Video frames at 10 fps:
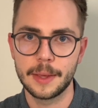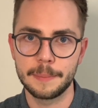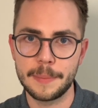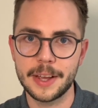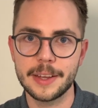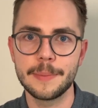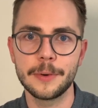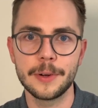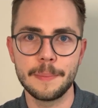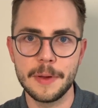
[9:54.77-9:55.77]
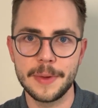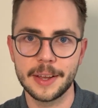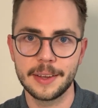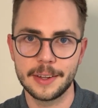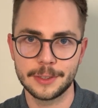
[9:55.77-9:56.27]
by making the model
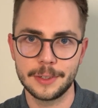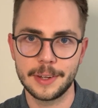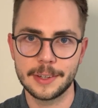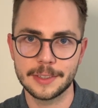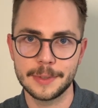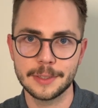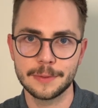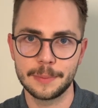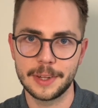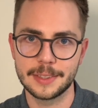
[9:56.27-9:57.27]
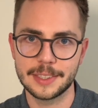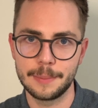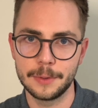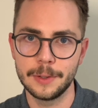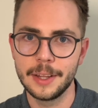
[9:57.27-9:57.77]
mimic uncertainty estimates from the
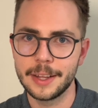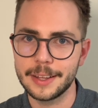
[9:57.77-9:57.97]
ensemble